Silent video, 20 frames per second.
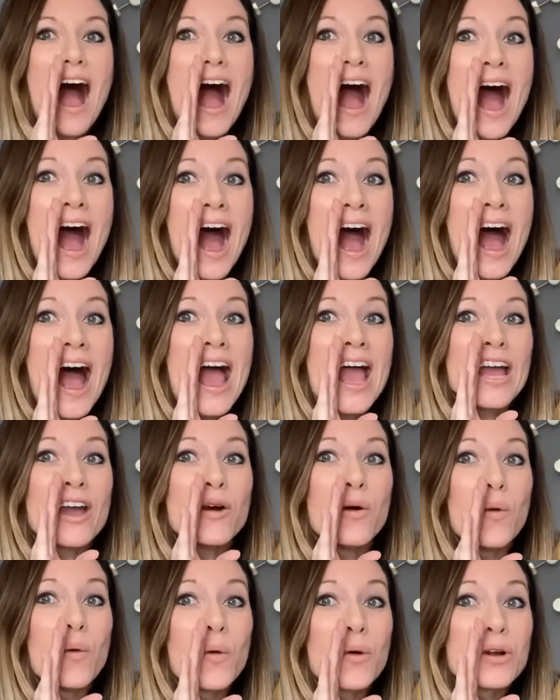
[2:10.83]
I
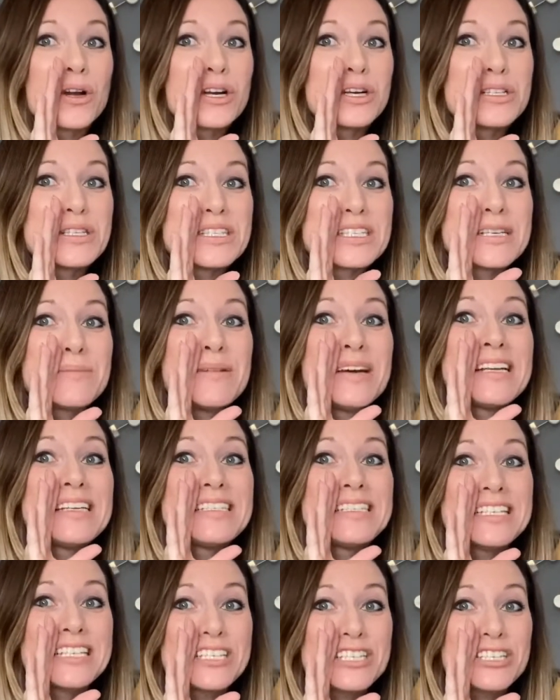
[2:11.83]
ordered some
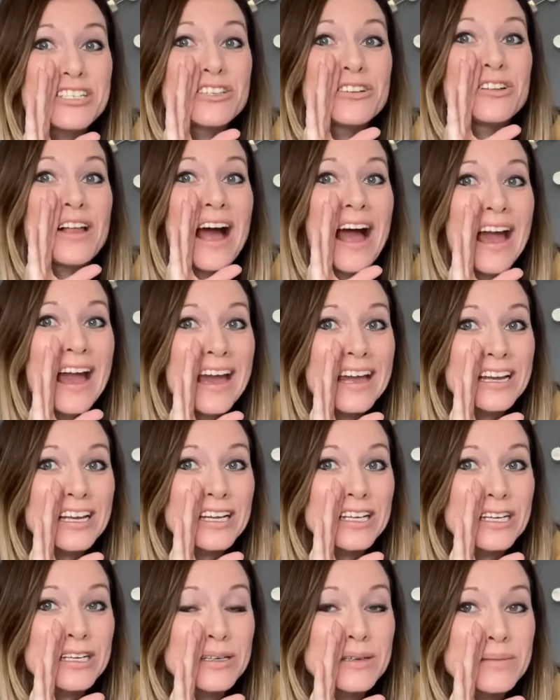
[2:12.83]
additional
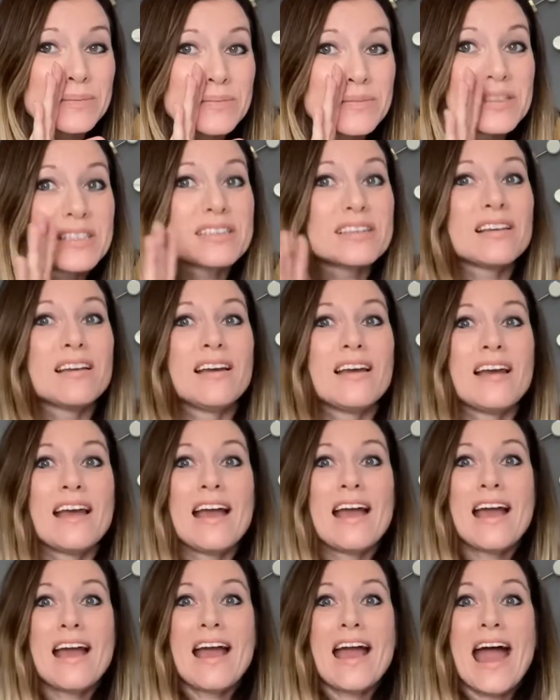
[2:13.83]
items
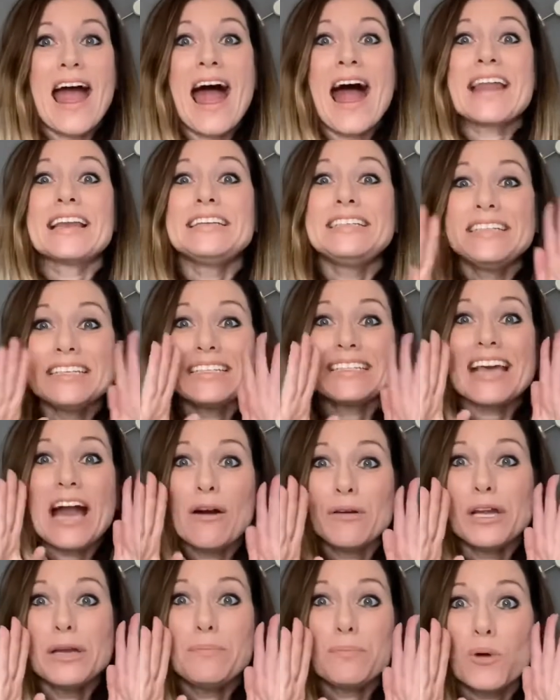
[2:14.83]
at a
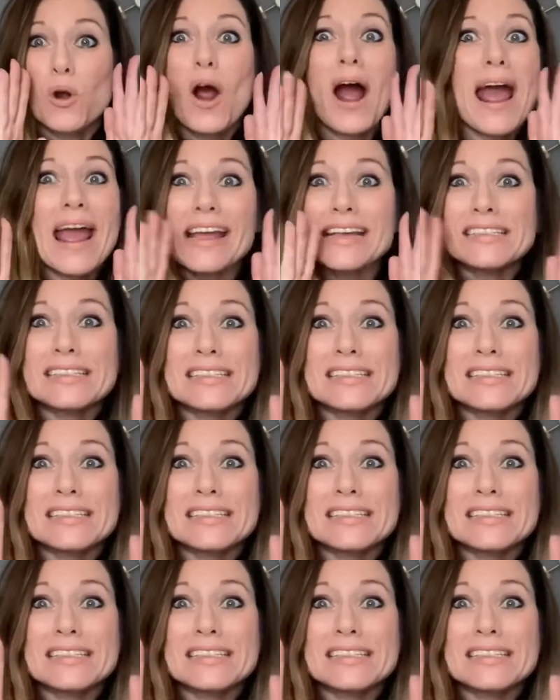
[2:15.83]
discounted price.